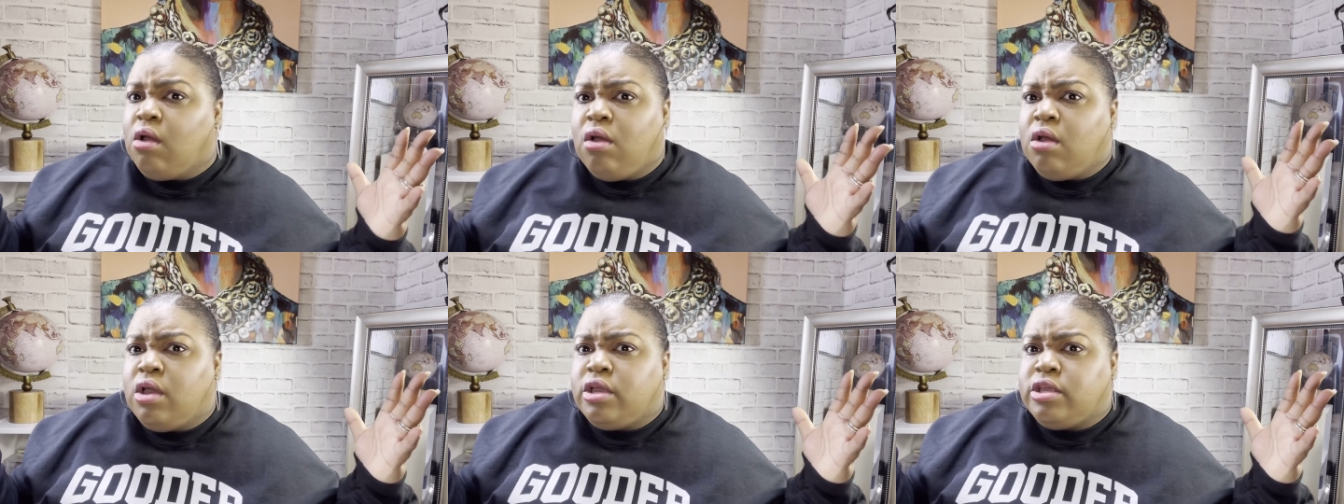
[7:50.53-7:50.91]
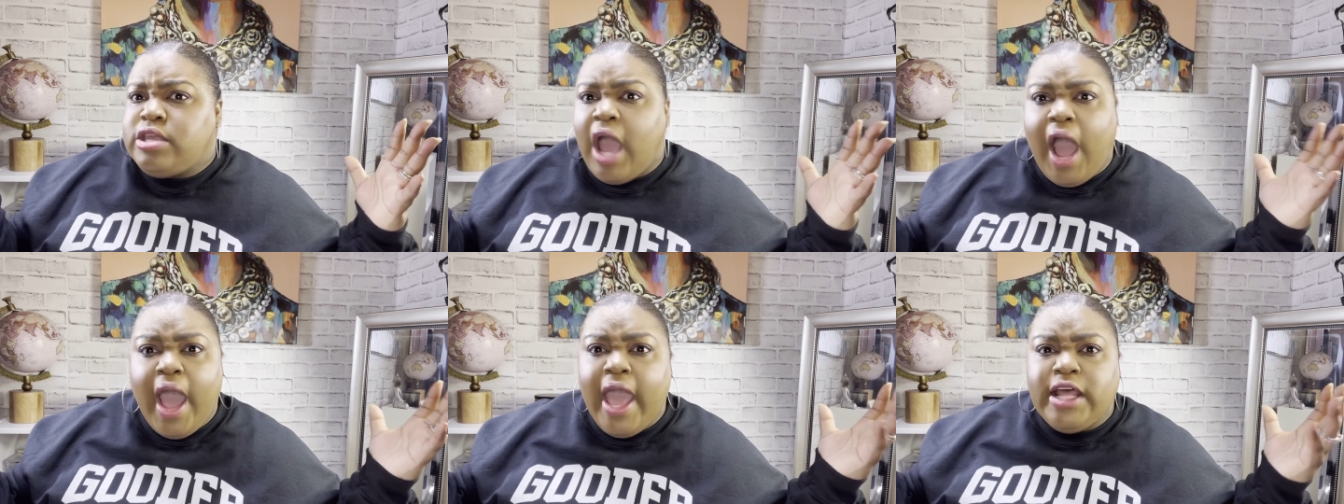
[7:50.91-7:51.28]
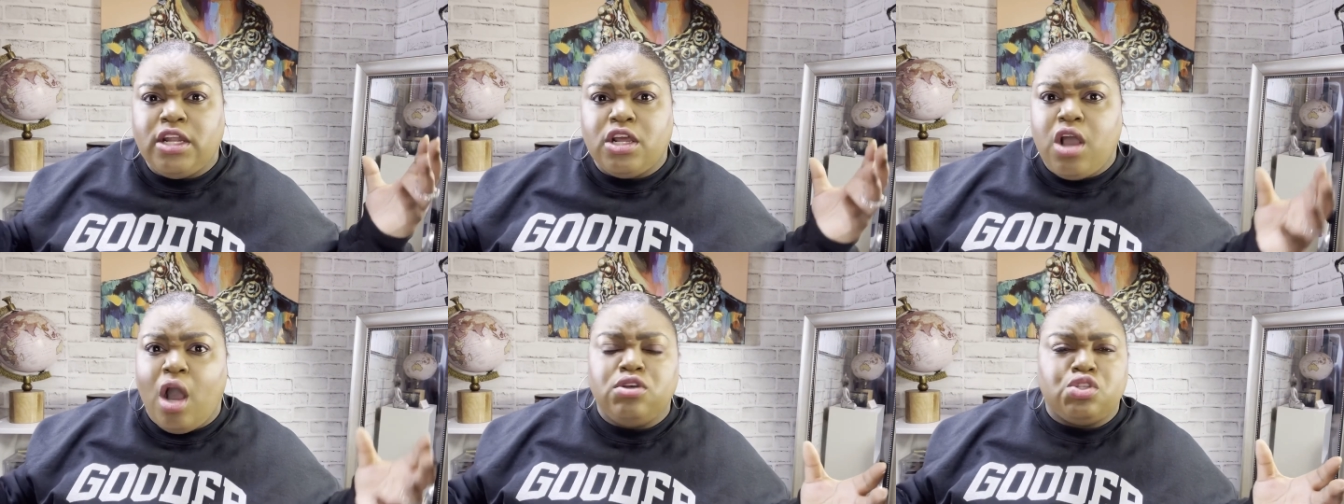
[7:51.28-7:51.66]
y'all had a
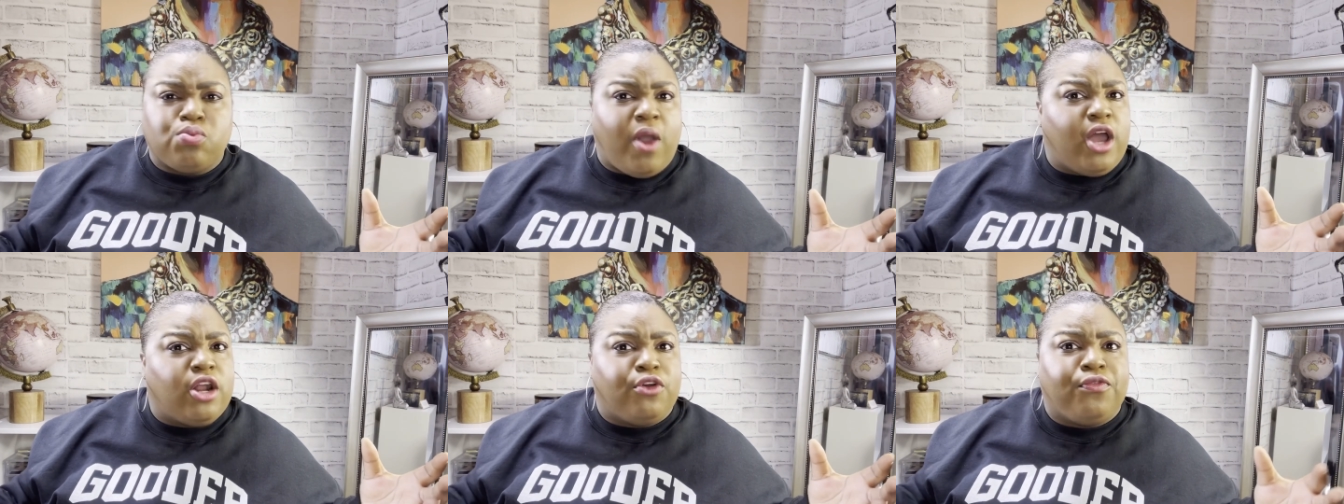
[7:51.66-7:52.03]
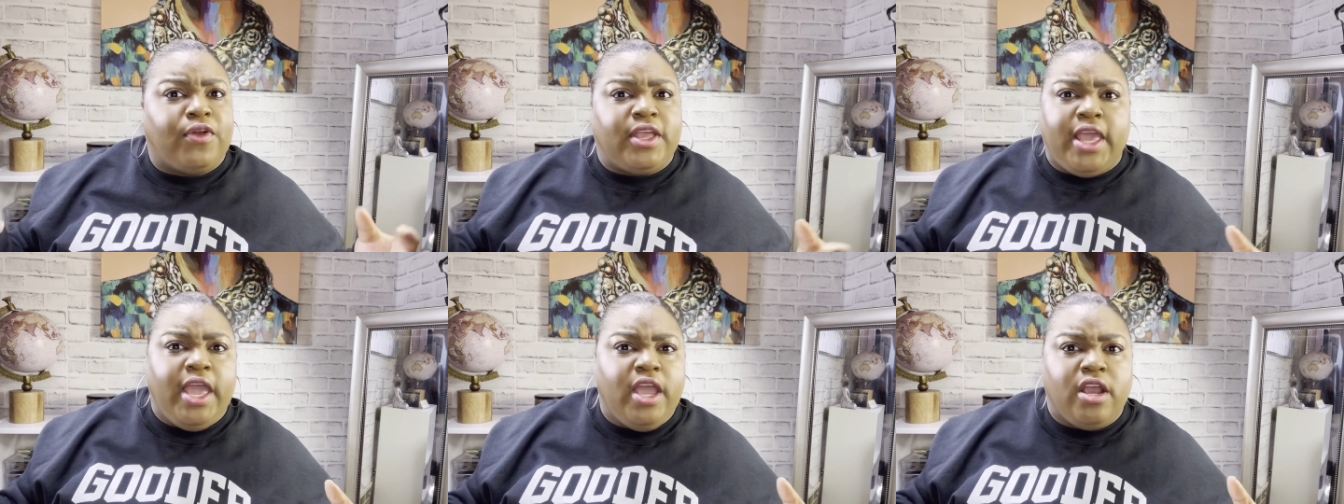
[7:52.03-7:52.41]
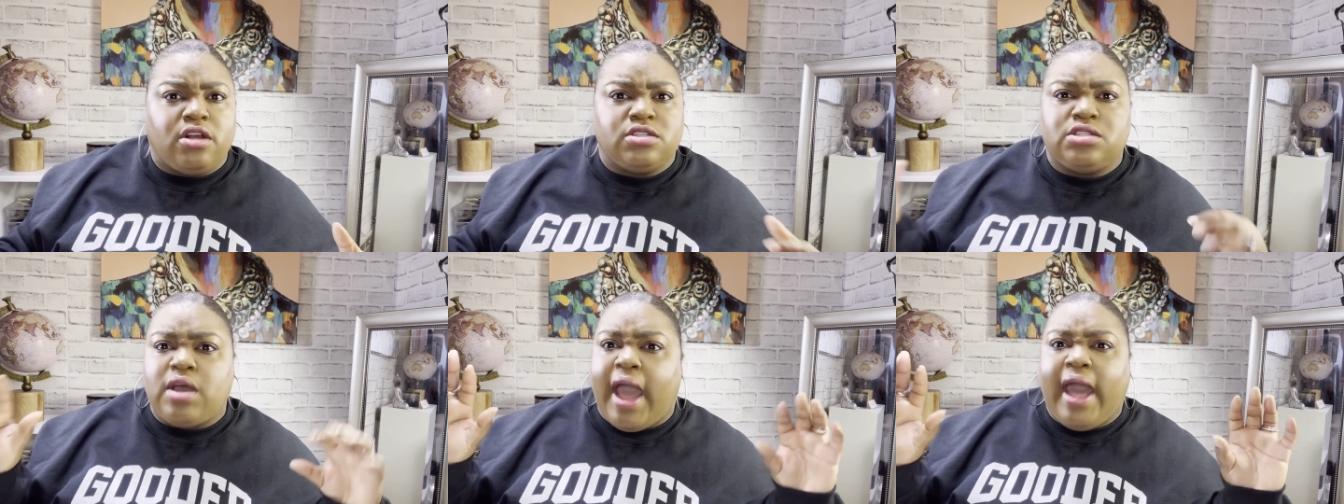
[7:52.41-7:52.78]
ghostwriter for
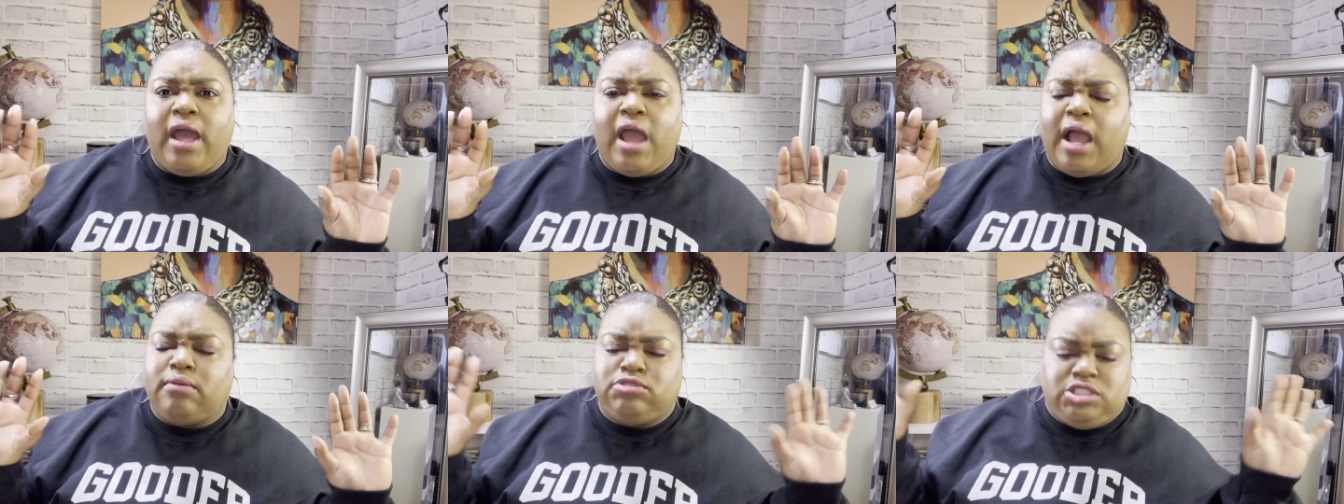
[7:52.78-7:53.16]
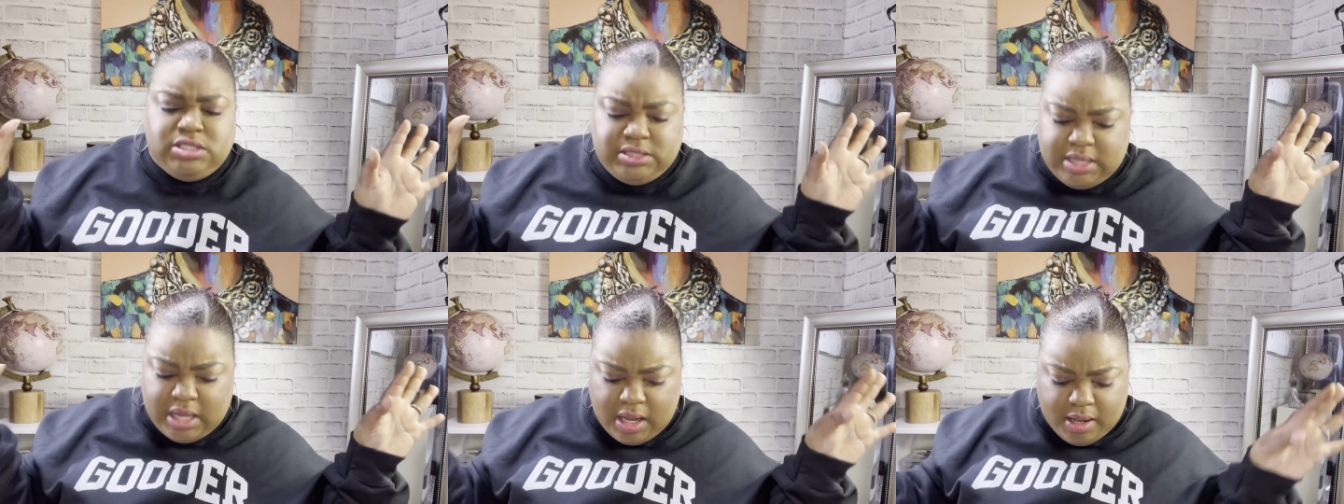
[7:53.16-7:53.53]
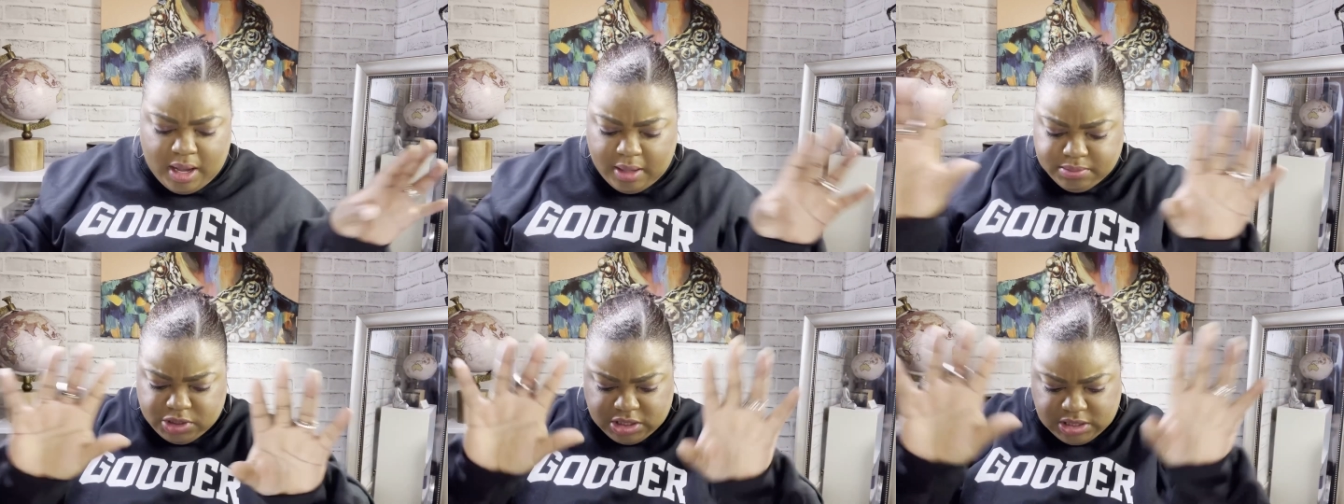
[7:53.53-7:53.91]
years. So I, I'm just,
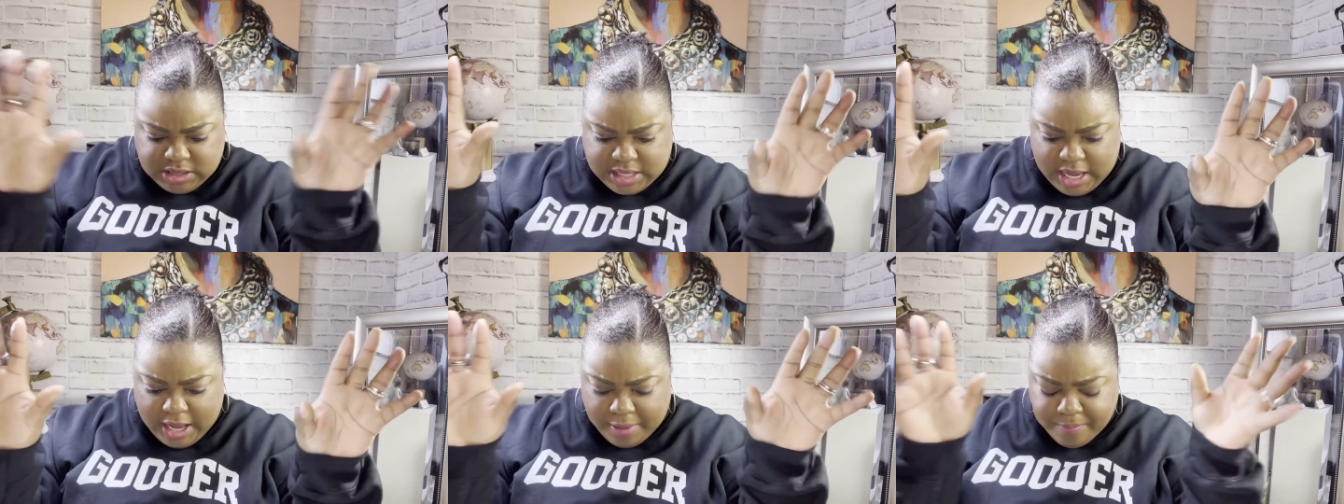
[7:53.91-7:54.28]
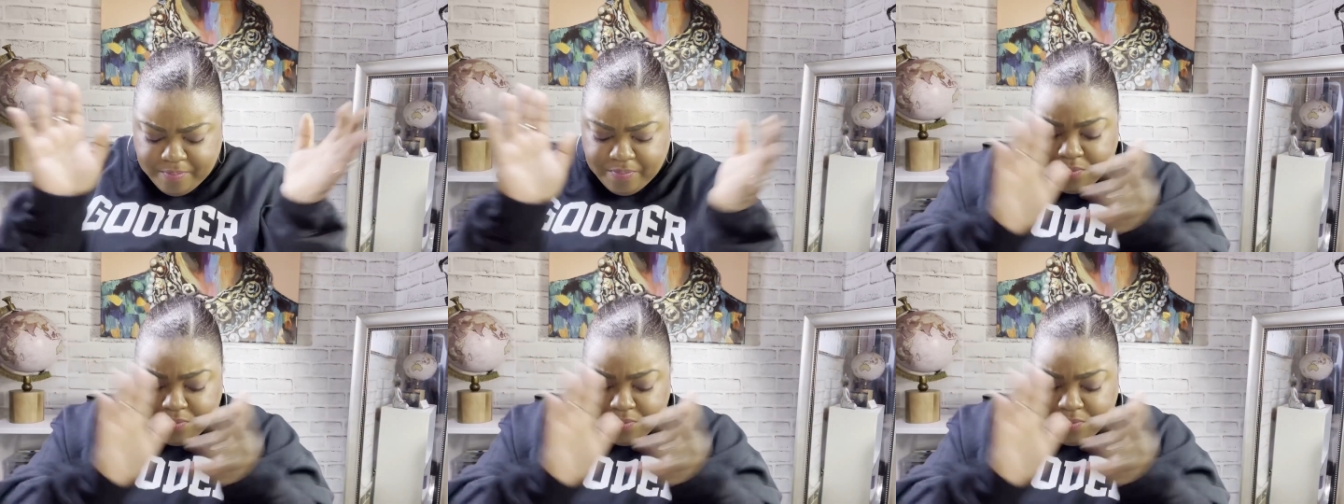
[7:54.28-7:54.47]
I'm just saying.